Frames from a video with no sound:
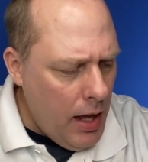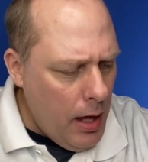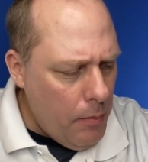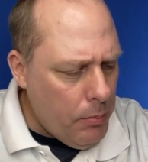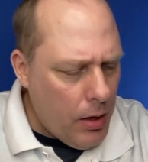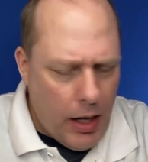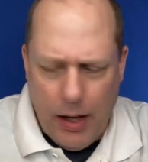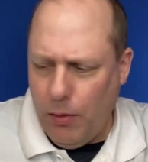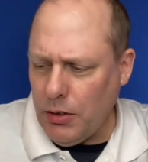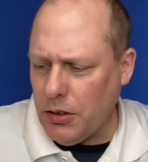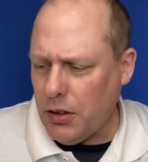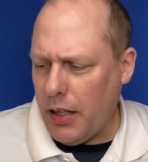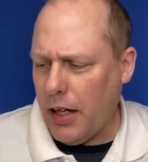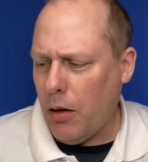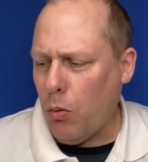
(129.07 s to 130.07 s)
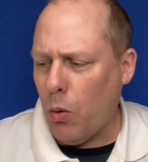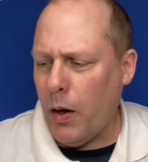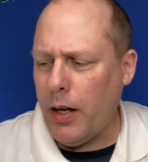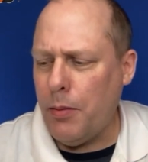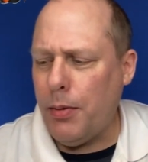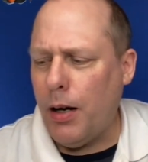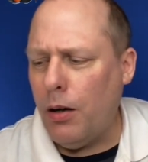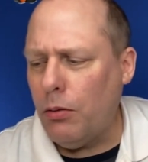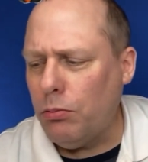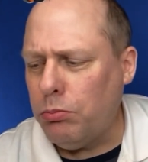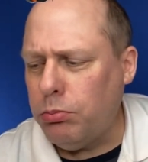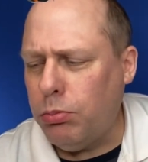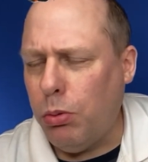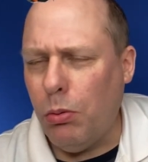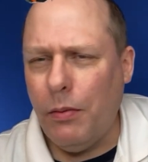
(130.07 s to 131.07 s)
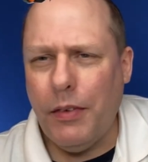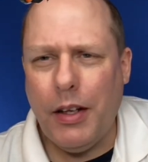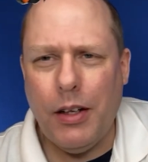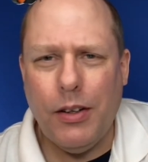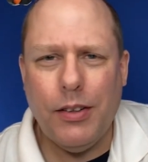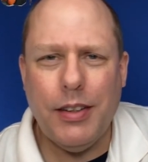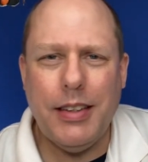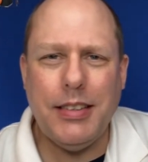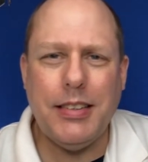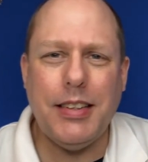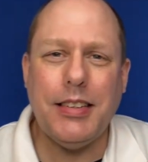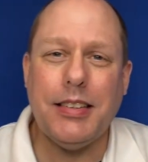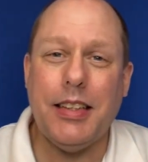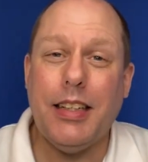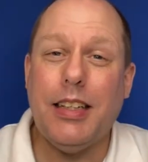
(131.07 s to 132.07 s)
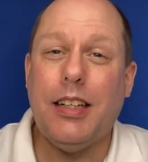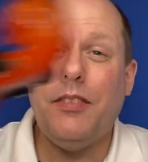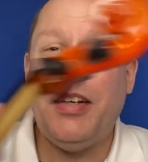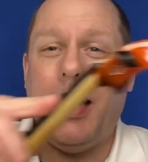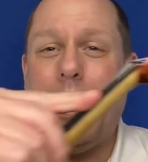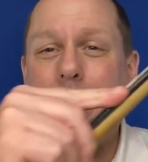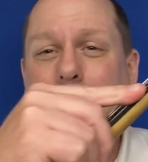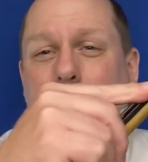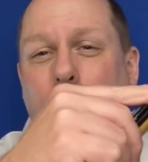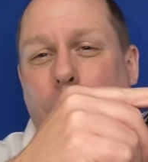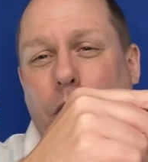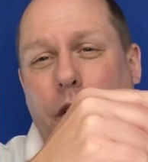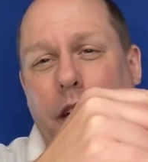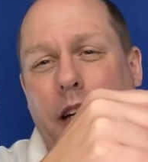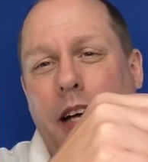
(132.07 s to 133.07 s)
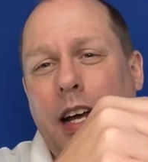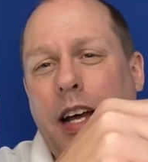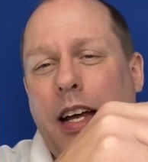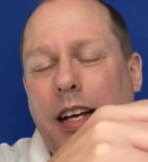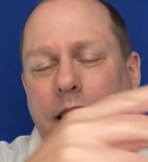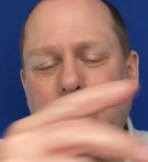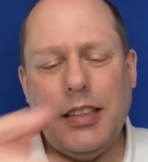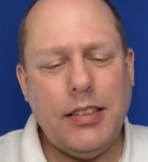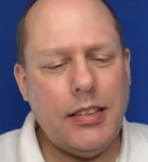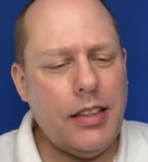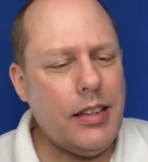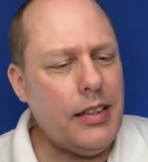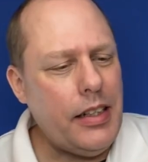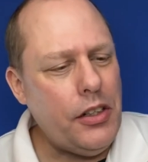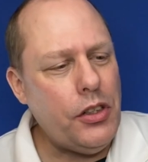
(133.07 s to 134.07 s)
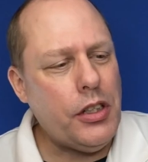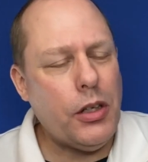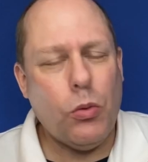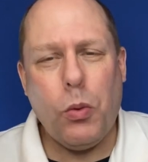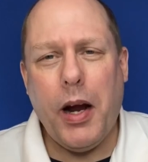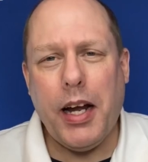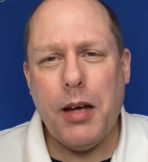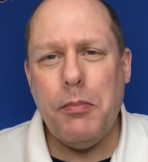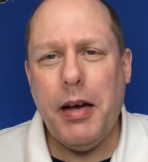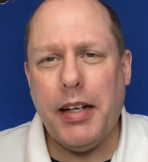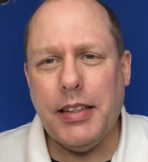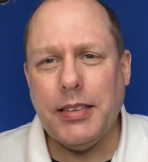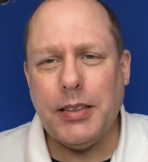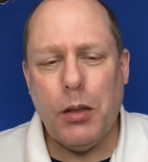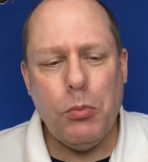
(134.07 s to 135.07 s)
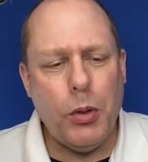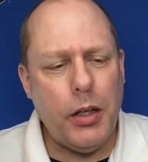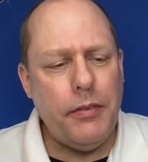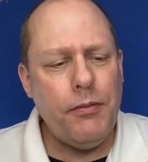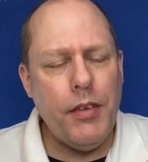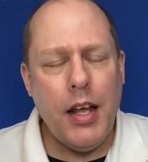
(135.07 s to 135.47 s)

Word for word: But I was like worried about, you know, is this thing going to be any good? Is this something that you could recommend to someone?